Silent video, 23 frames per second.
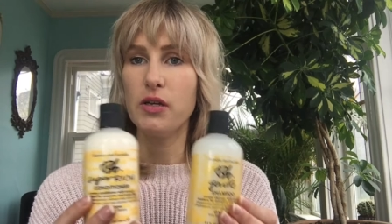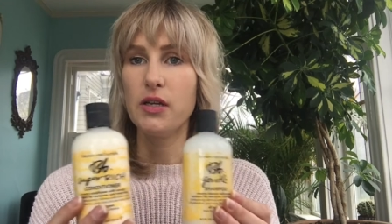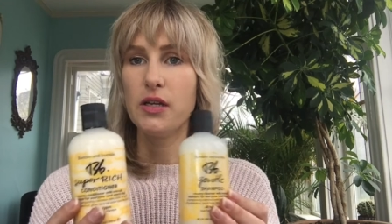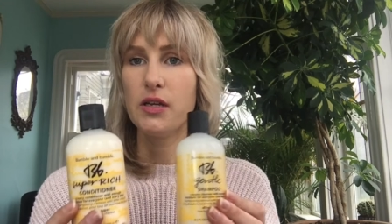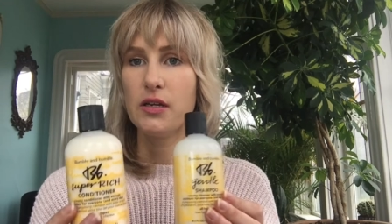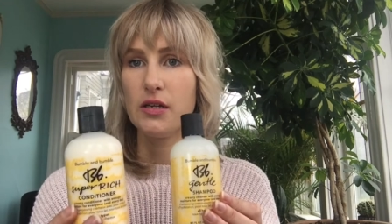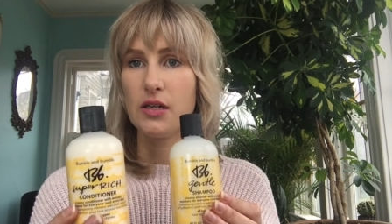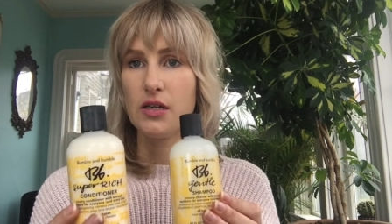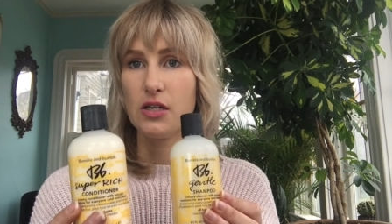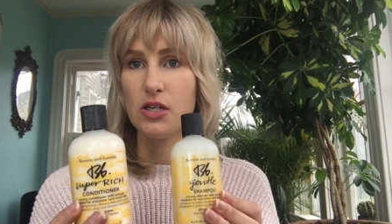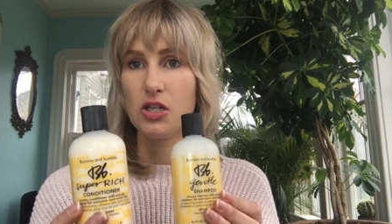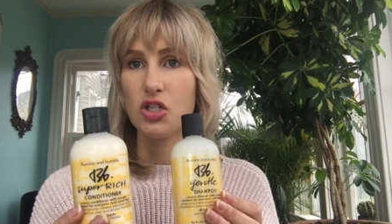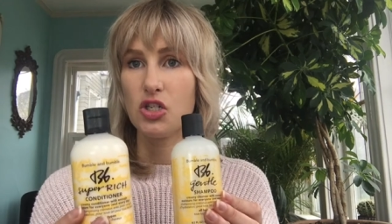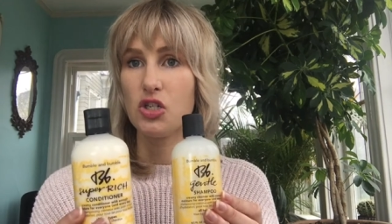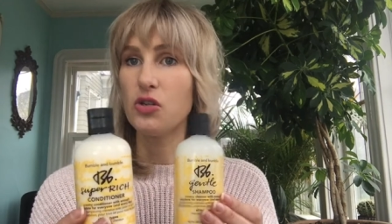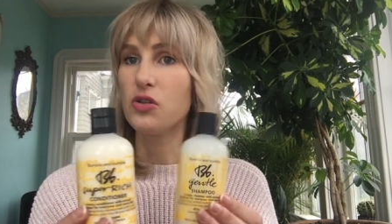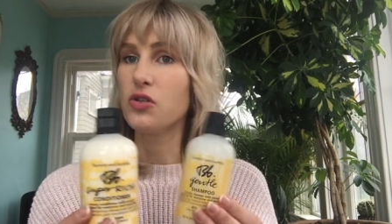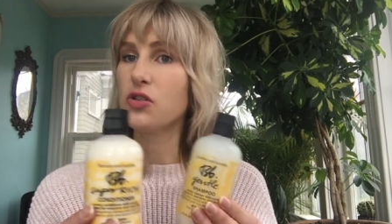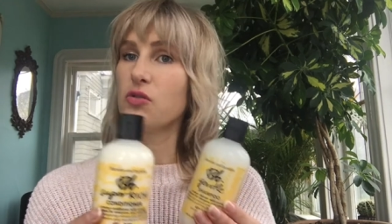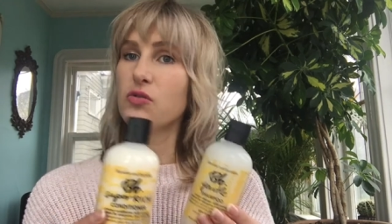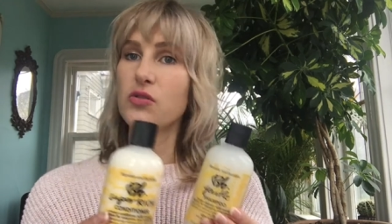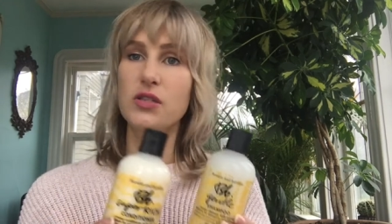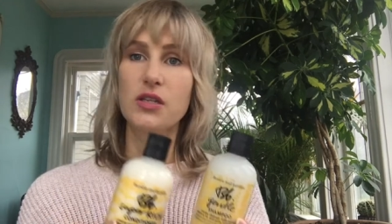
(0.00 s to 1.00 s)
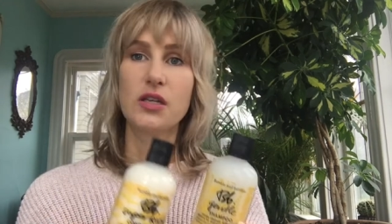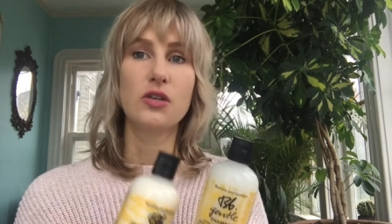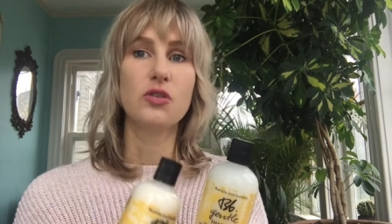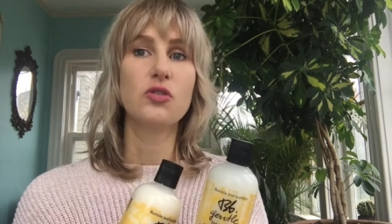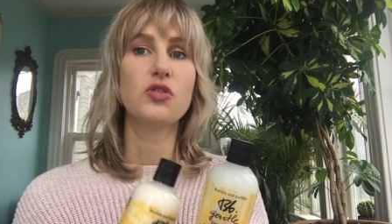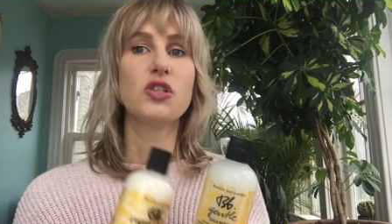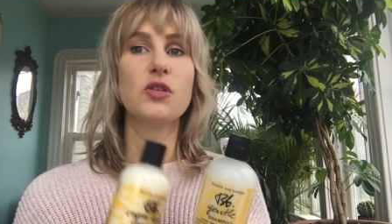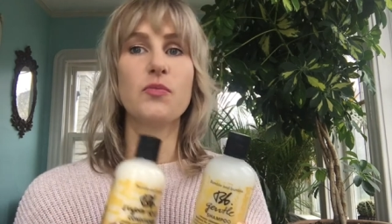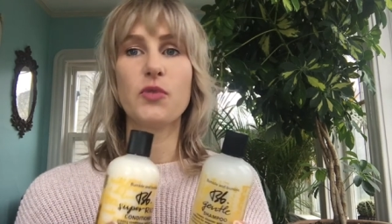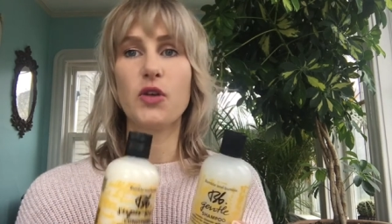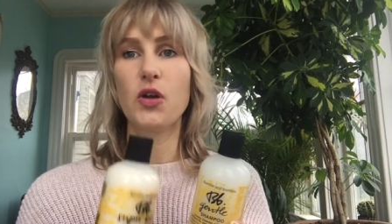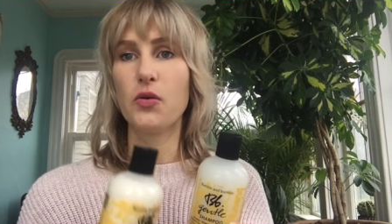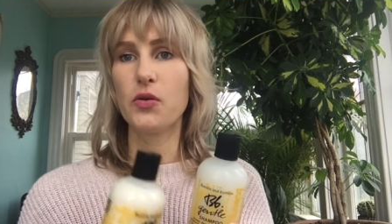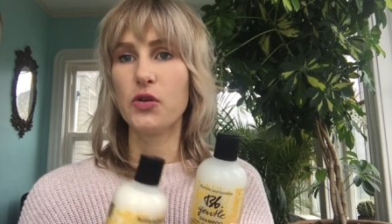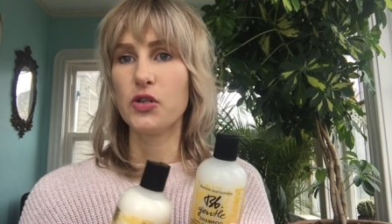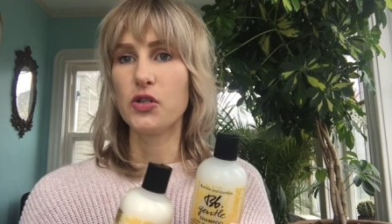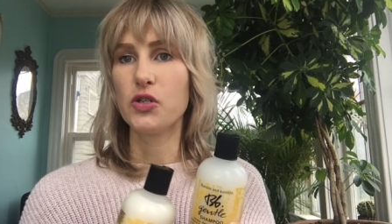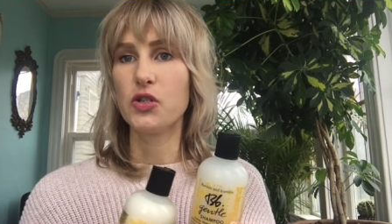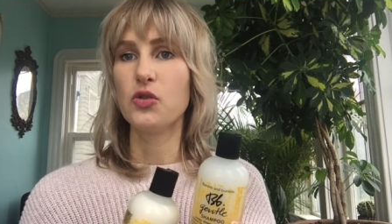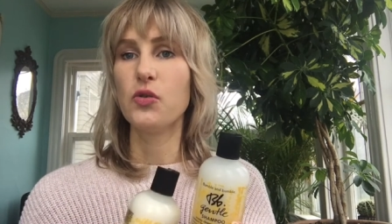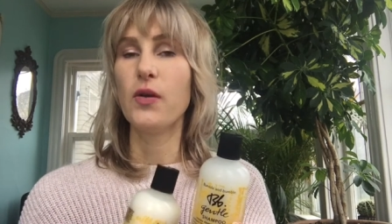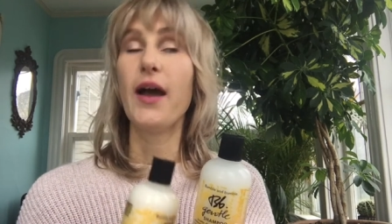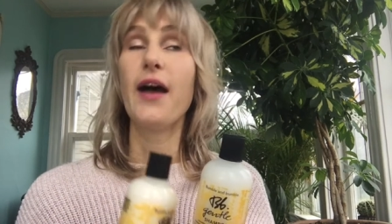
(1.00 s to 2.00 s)
and conditioner so say your gym
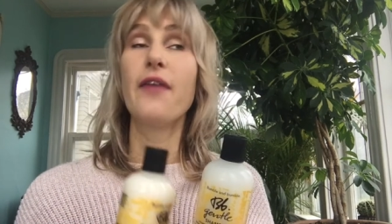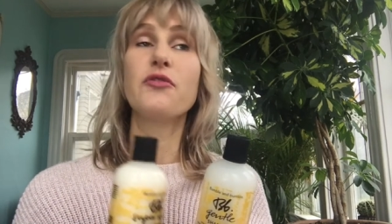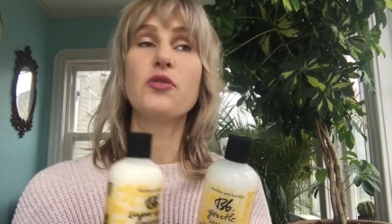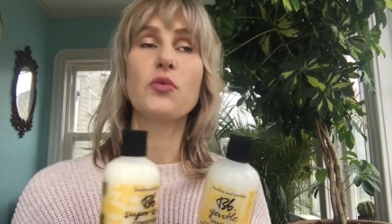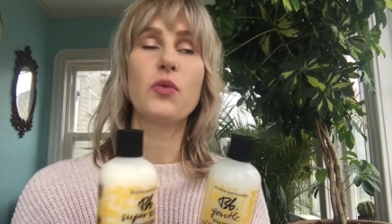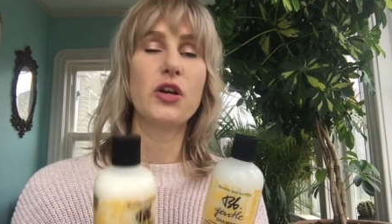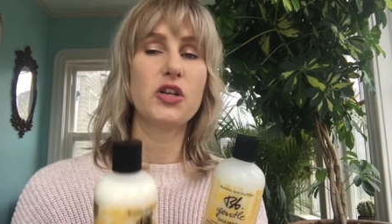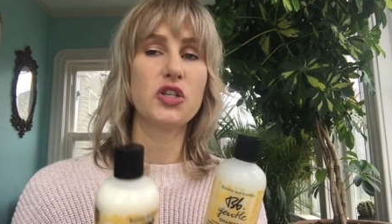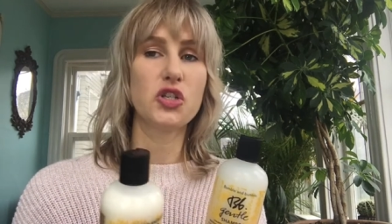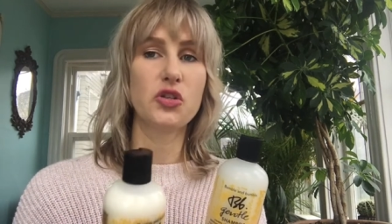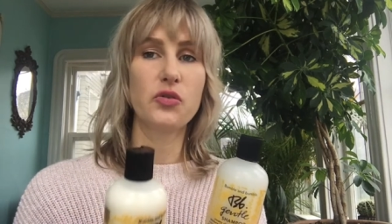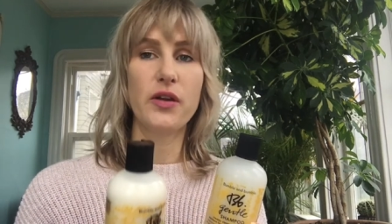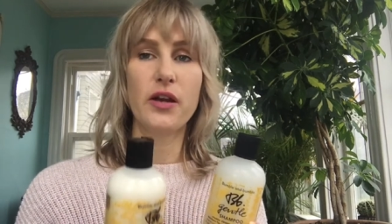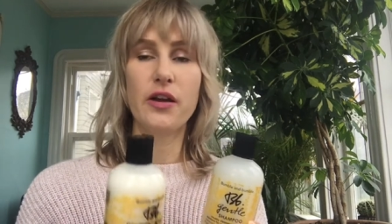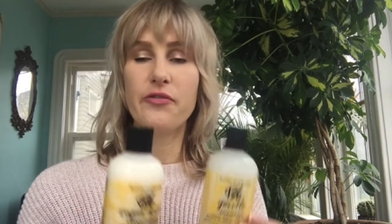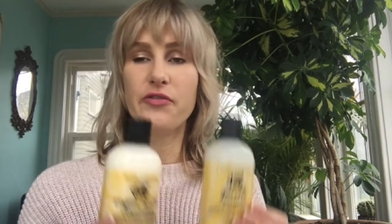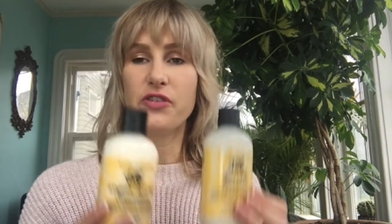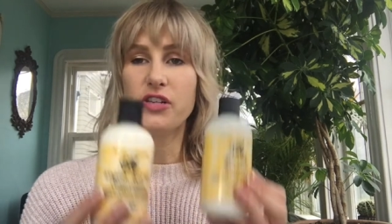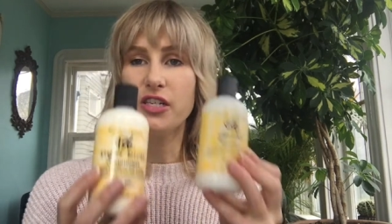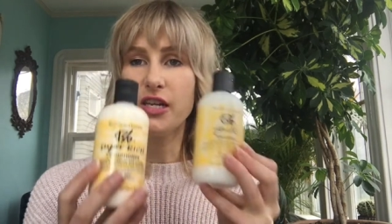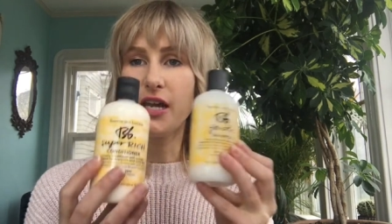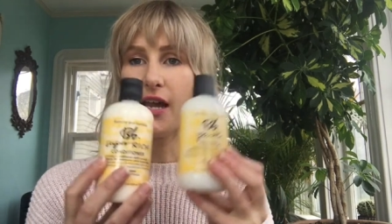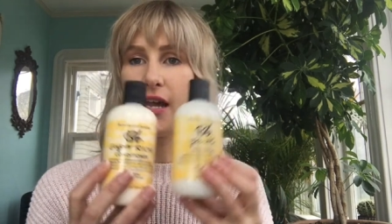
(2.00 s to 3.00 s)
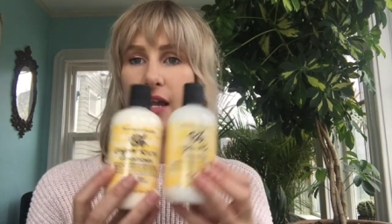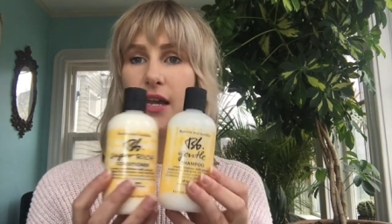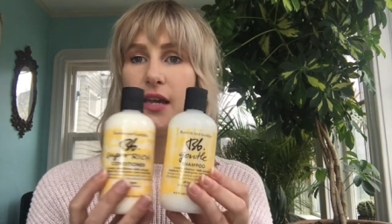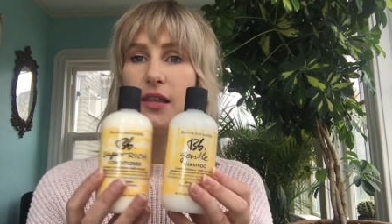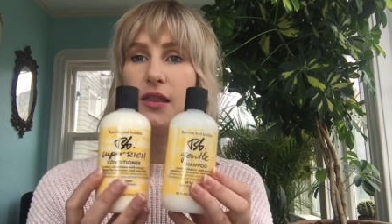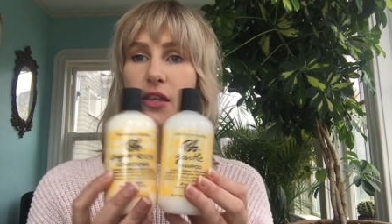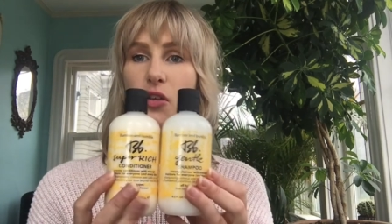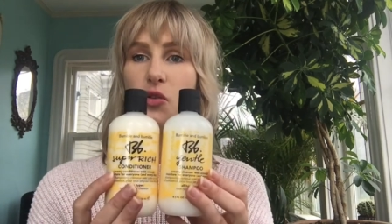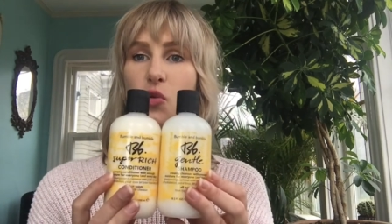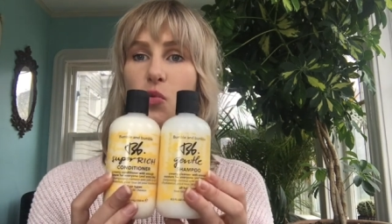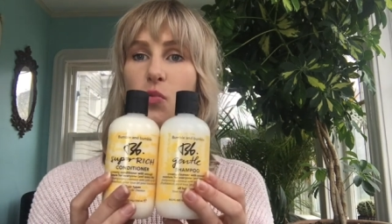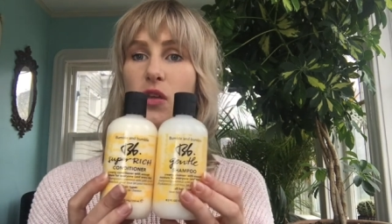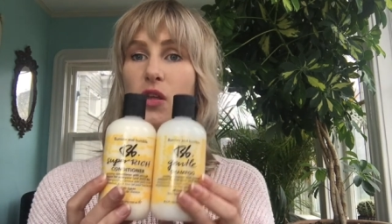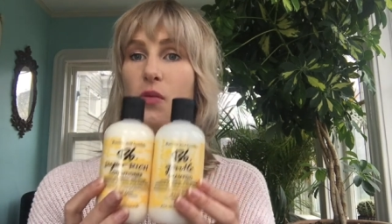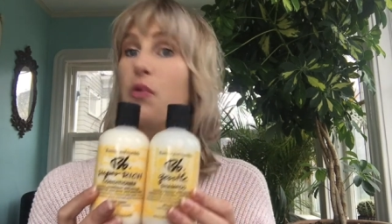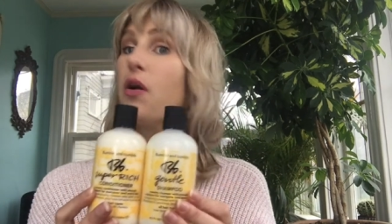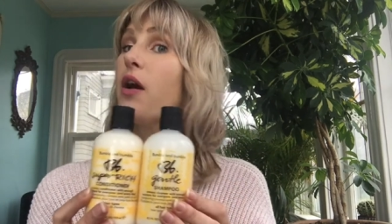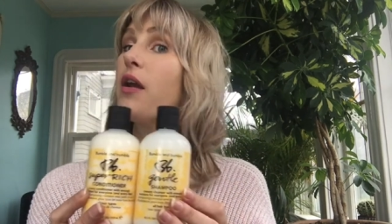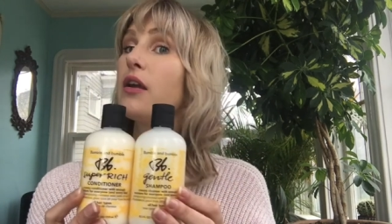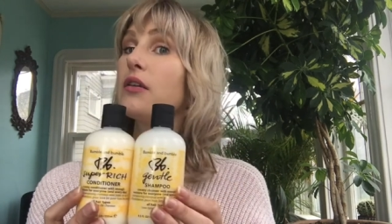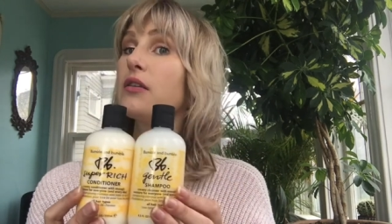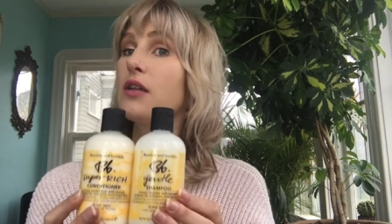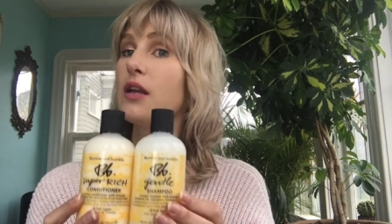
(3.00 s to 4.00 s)
goers who have to wash their hair every day this would be the
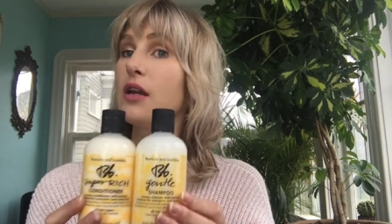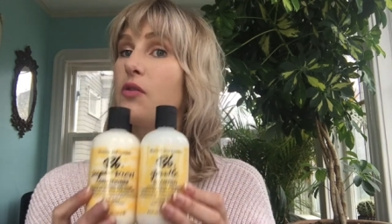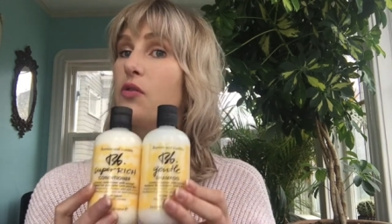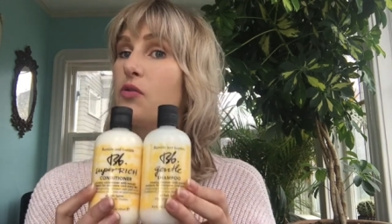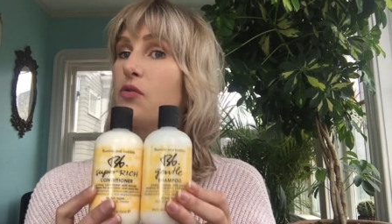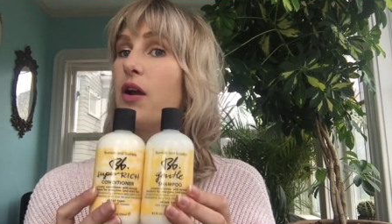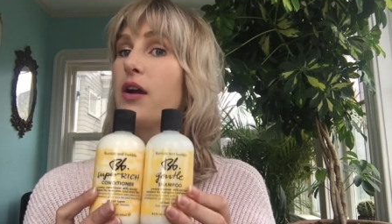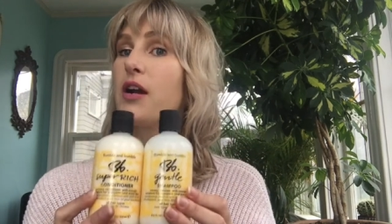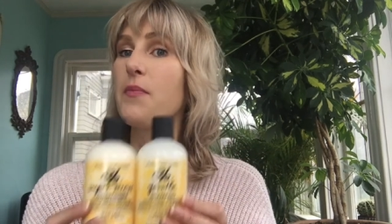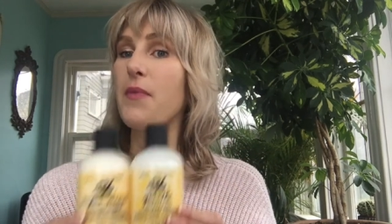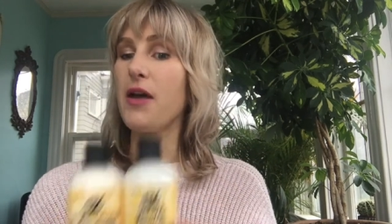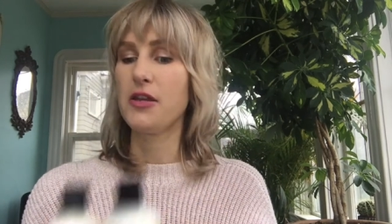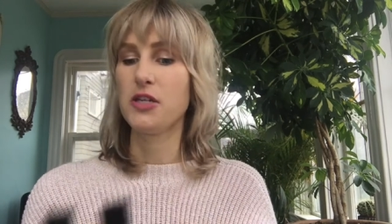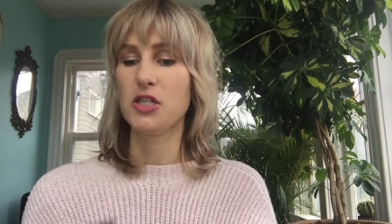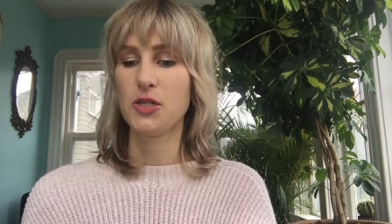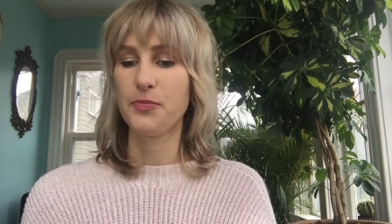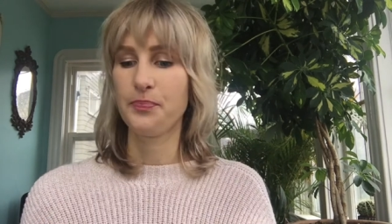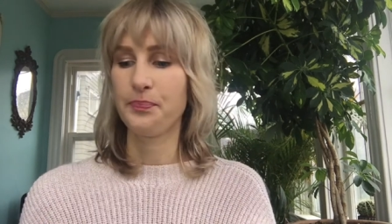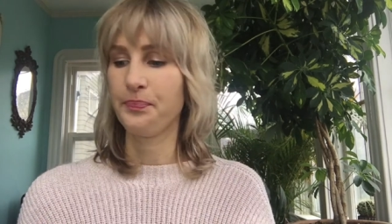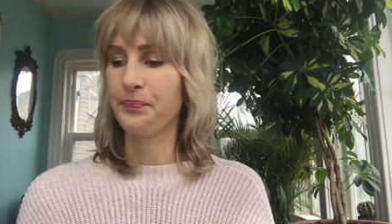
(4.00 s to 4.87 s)
product that i would recommend